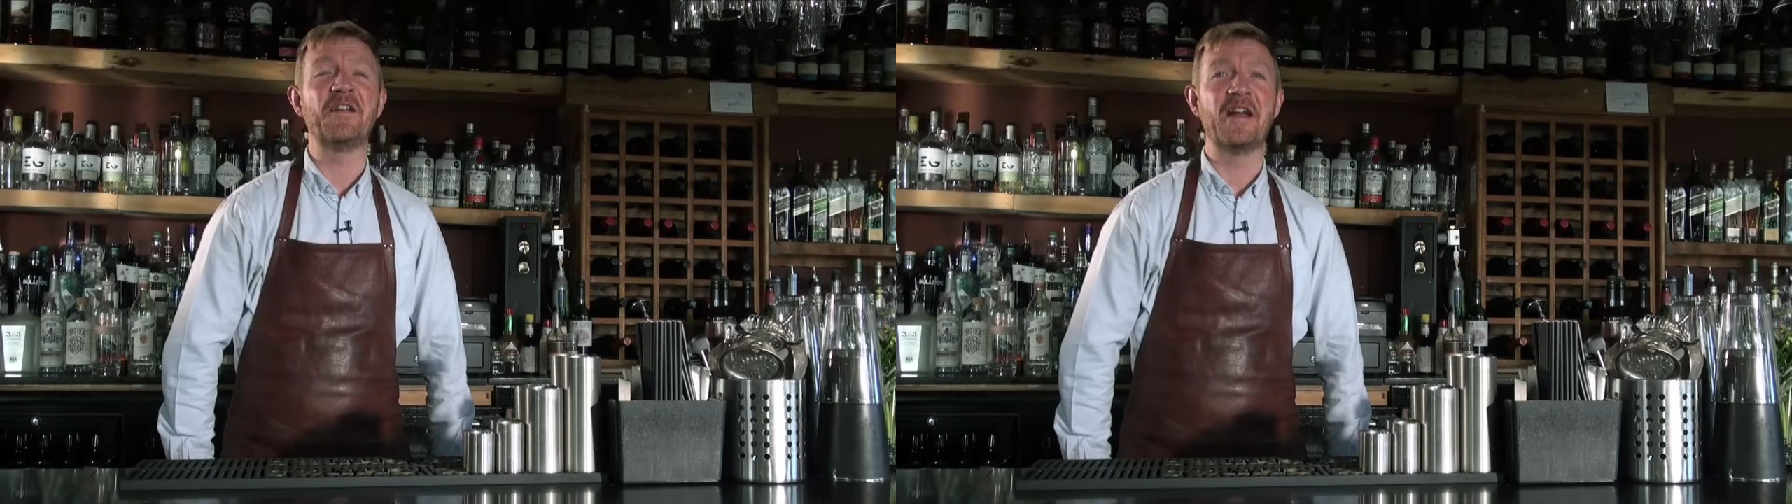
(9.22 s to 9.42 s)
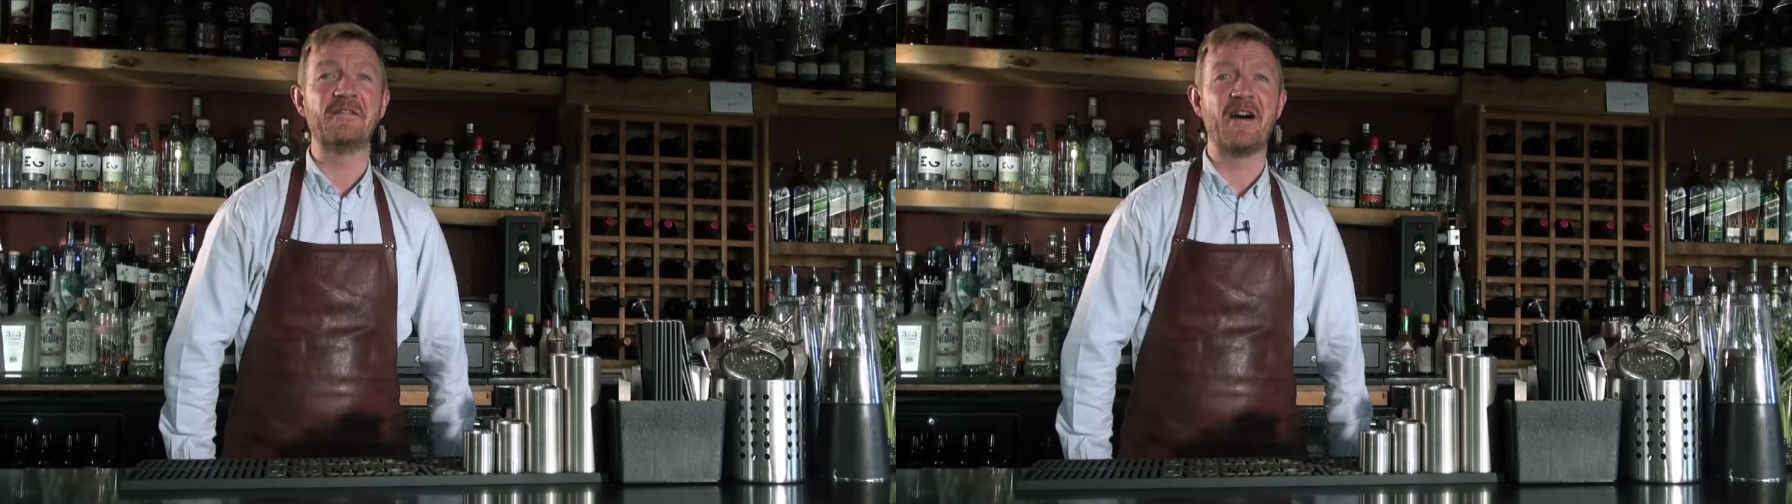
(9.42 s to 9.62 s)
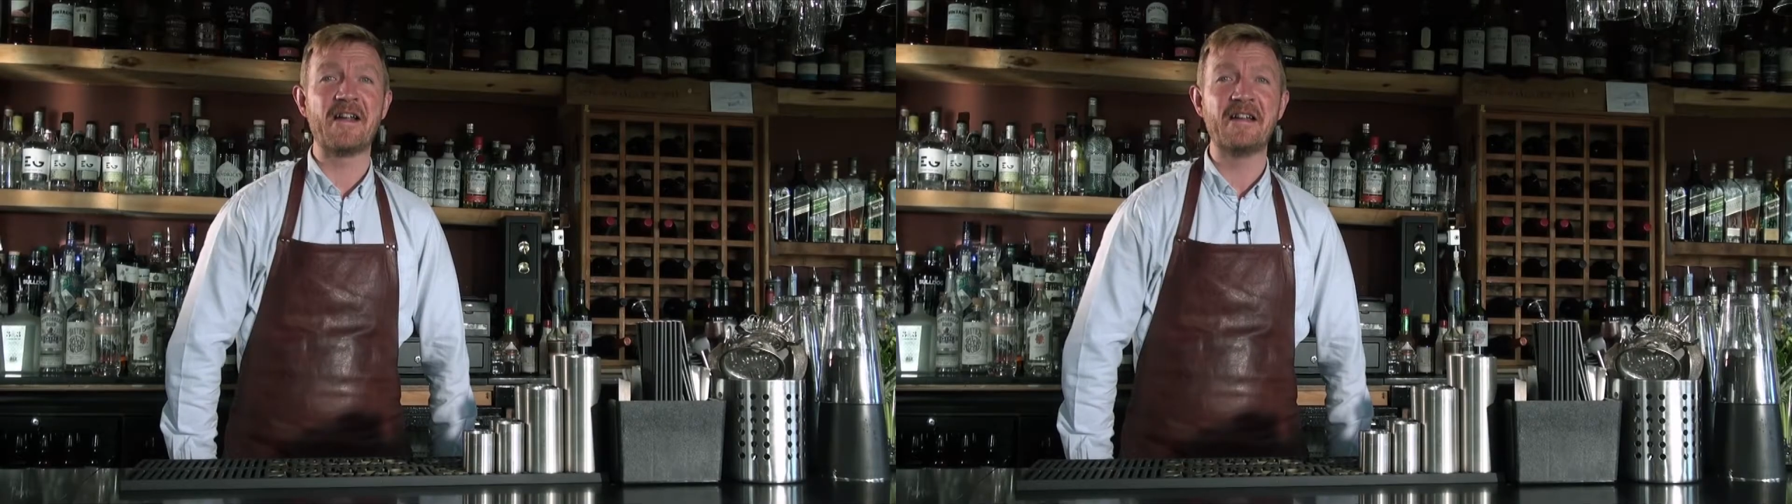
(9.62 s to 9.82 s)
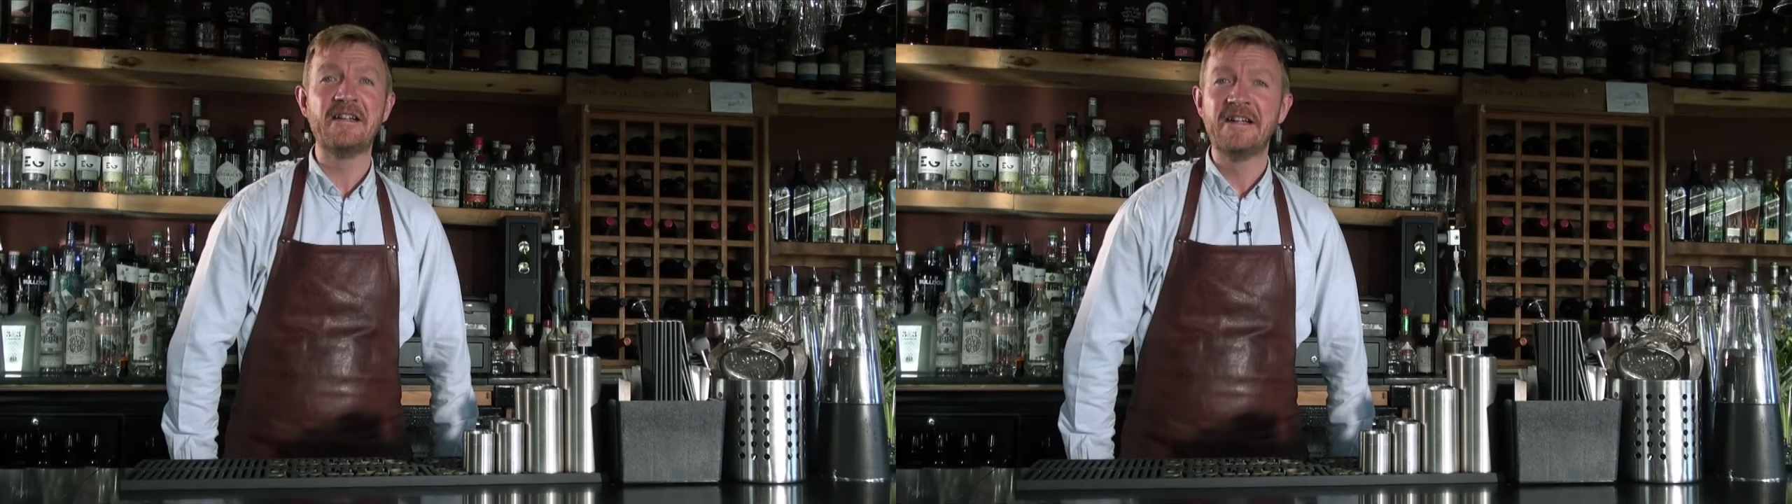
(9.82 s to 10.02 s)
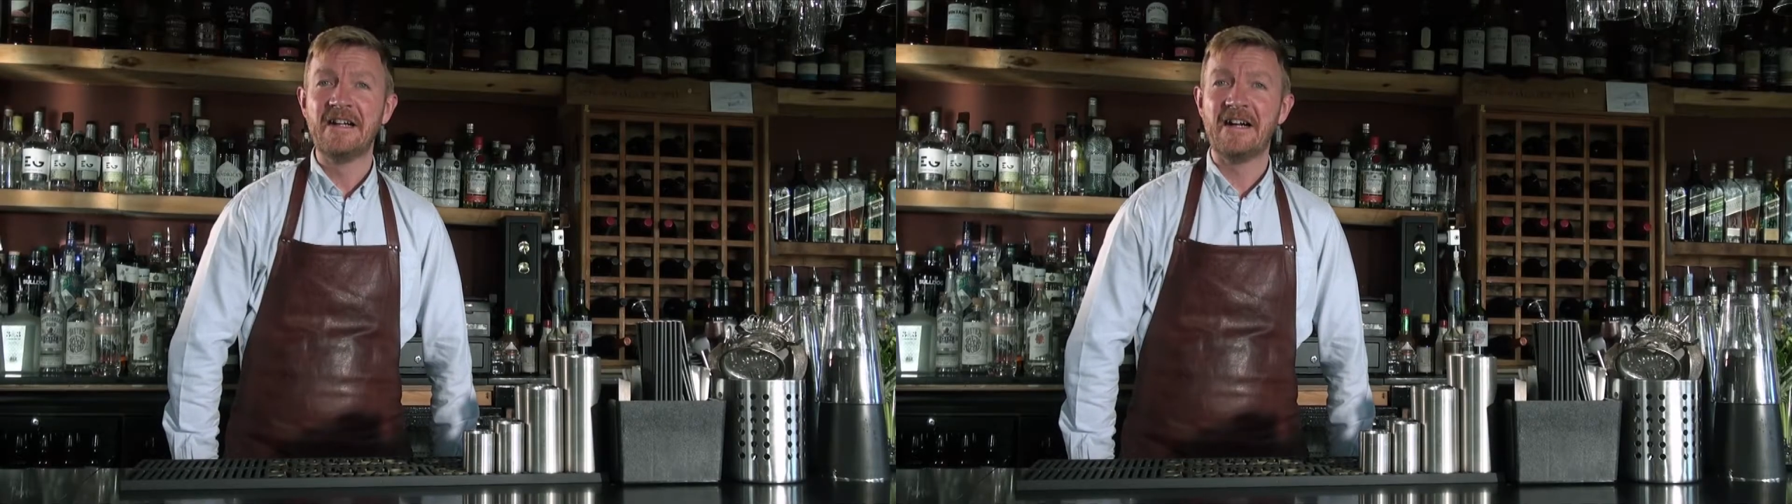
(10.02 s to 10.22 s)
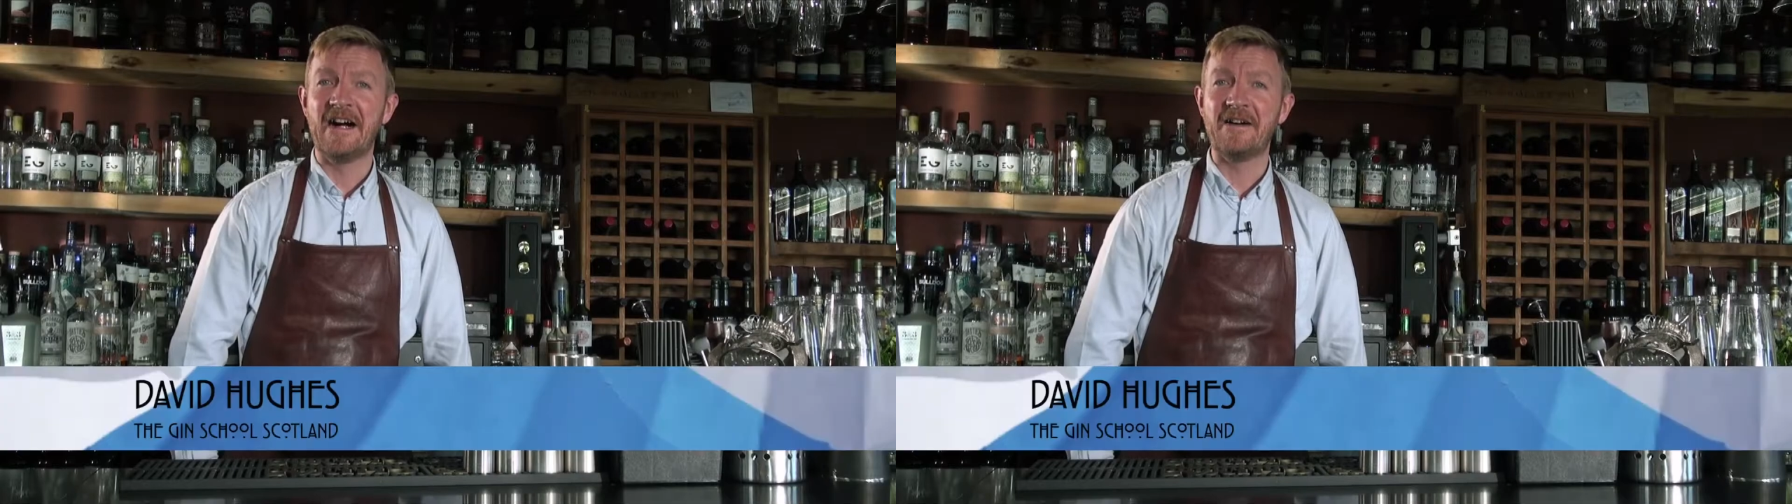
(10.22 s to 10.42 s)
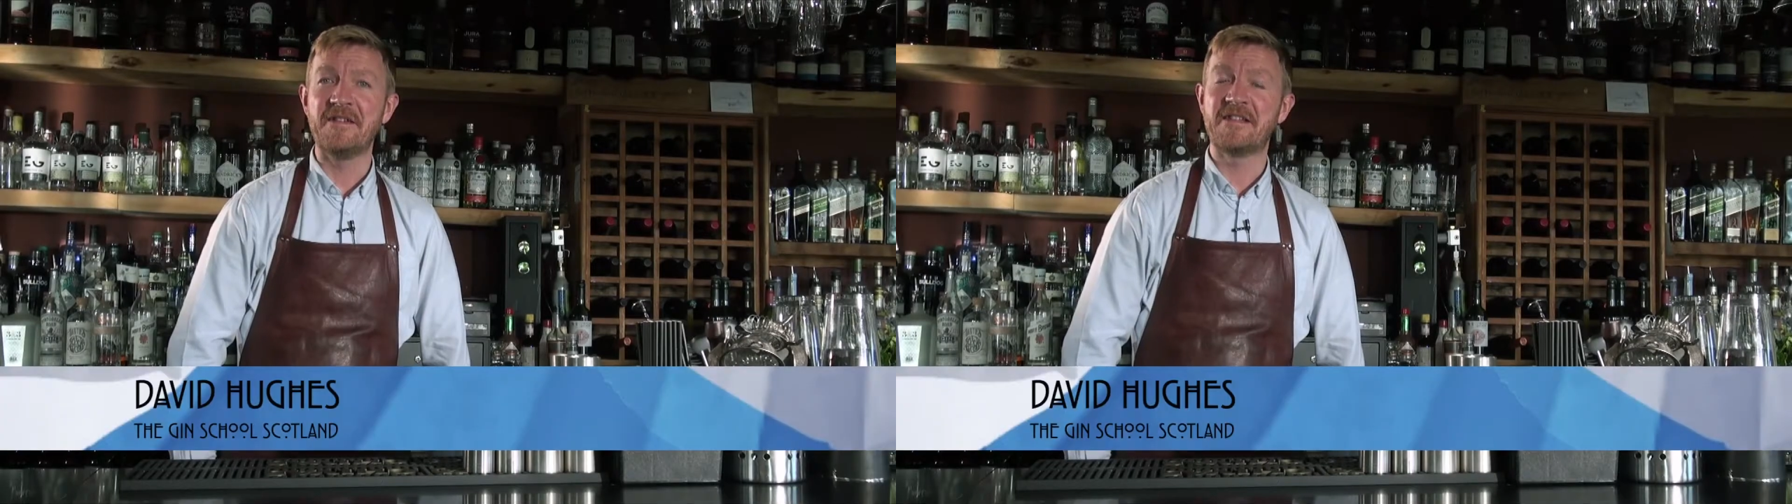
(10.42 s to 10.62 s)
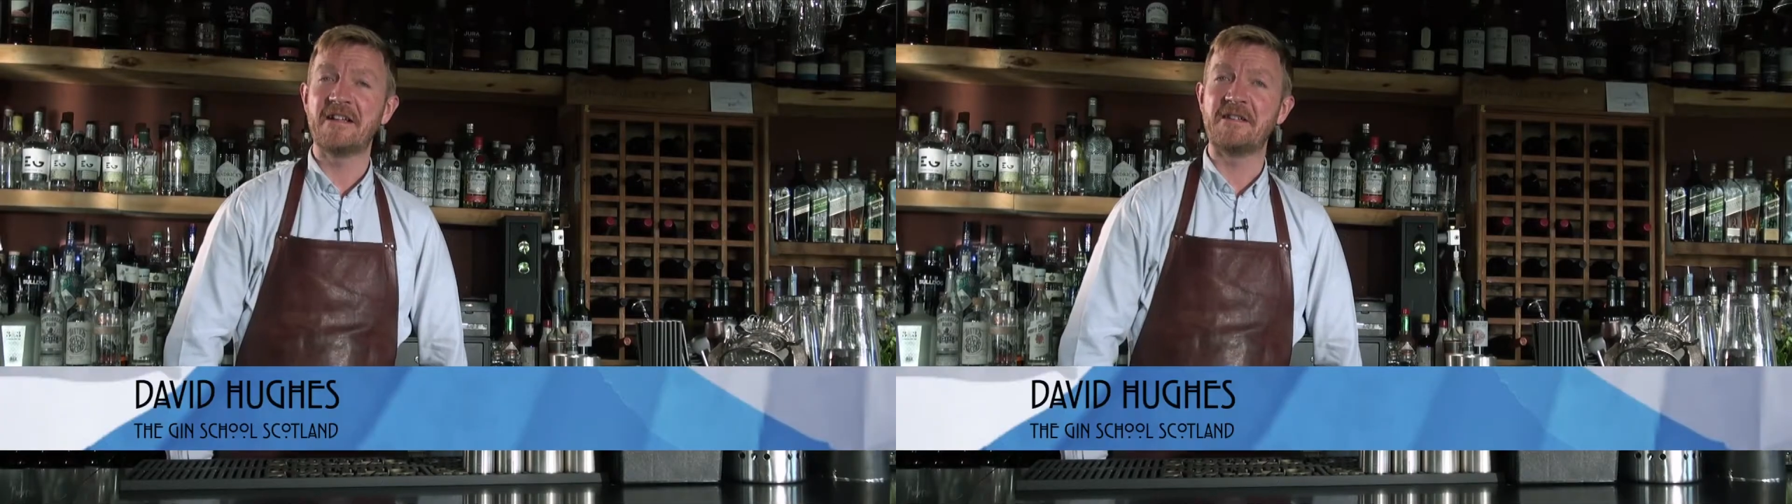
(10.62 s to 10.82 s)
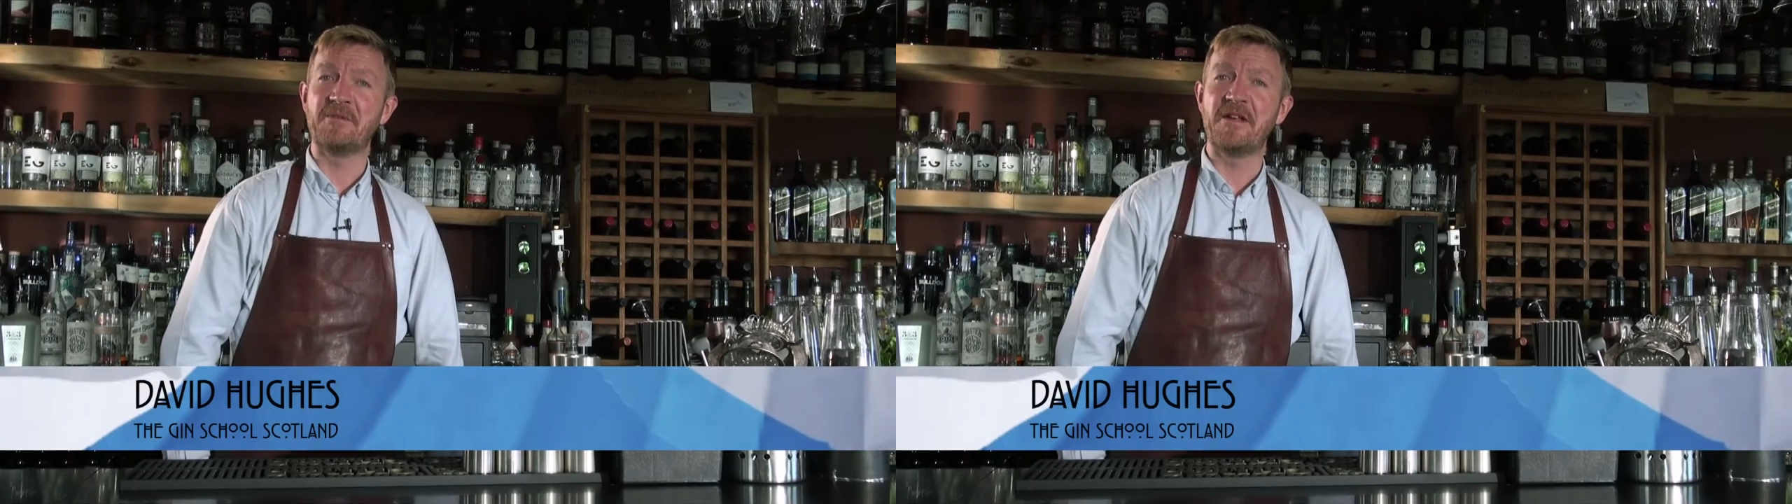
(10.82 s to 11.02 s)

the Isle of Arran, a fantastic